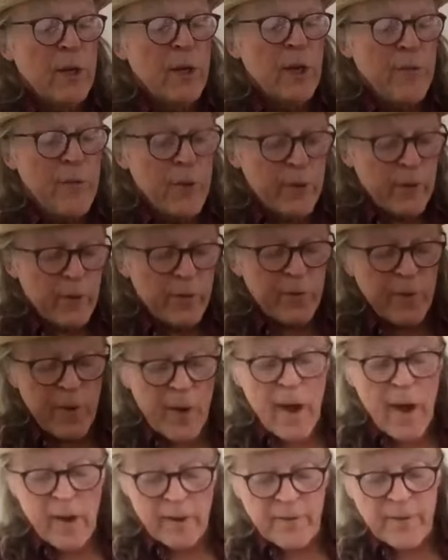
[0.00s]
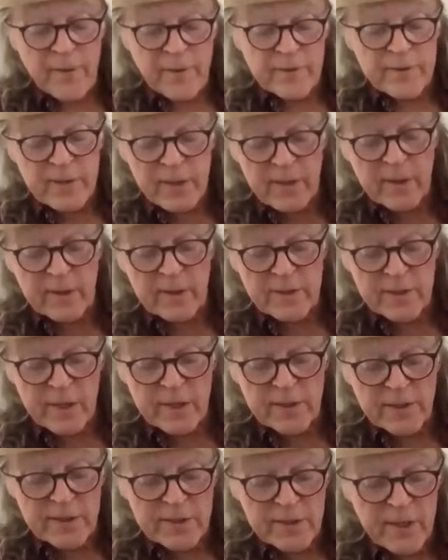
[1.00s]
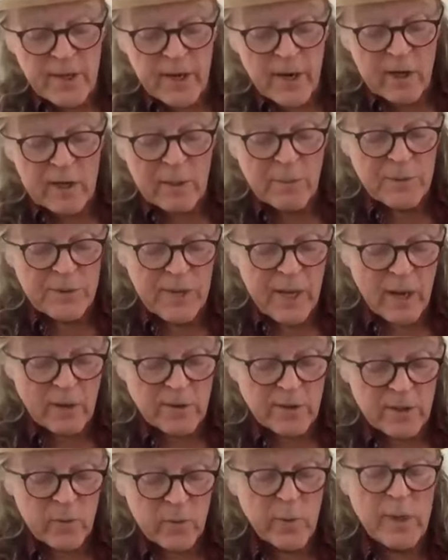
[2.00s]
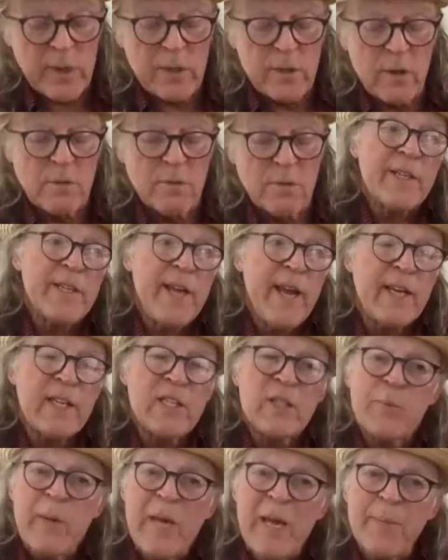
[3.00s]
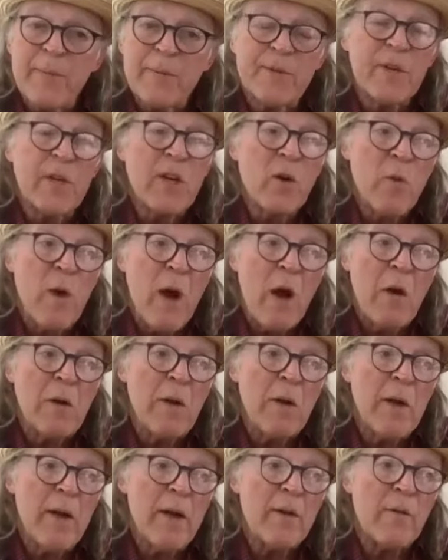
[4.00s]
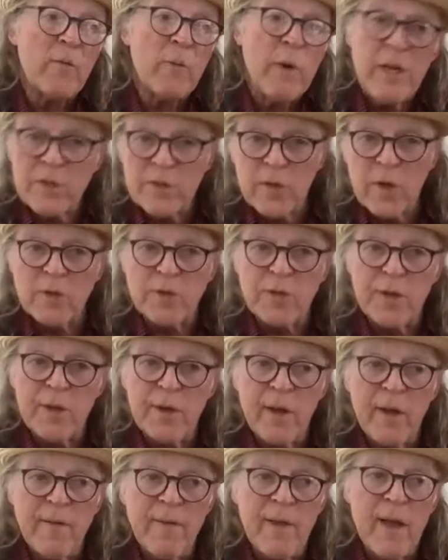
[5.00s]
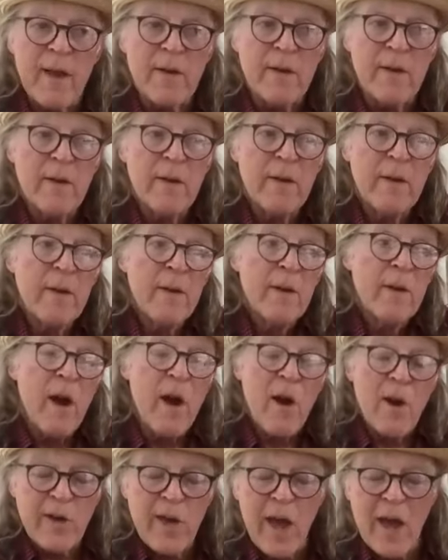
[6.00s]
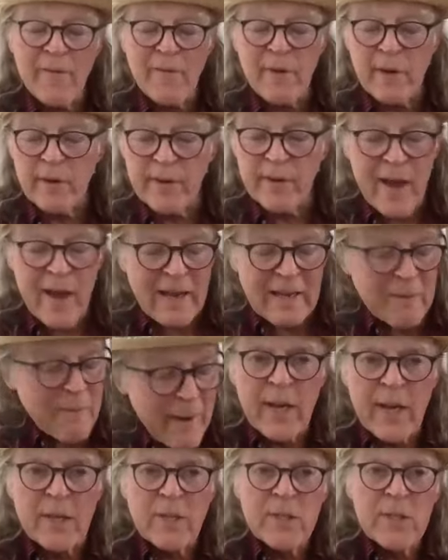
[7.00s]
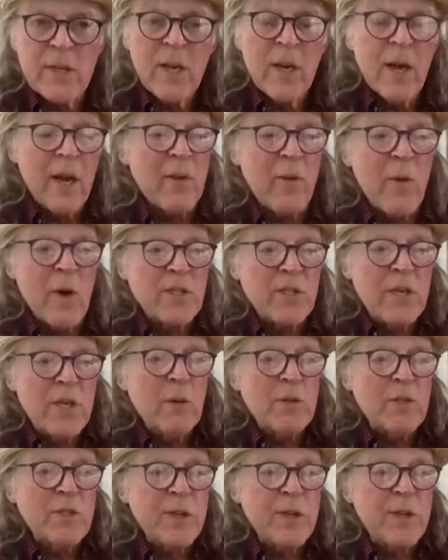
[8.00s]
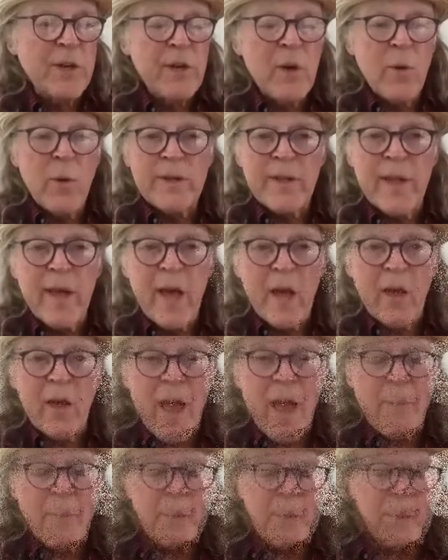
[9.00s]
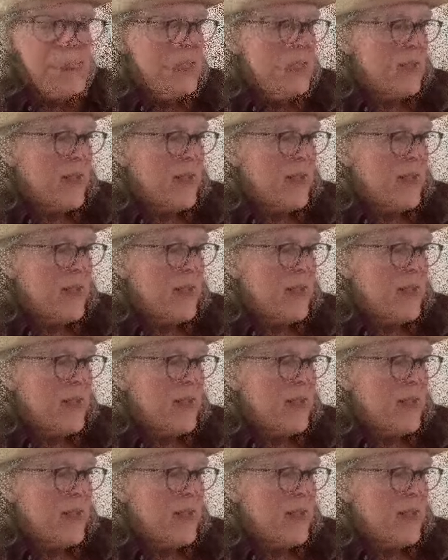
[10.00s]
If you can find, see, it's, it's it all comes down to the research. It takes people to go out and research it, and then archive it and document it. Otherwise, no one's going to know what the hell happened.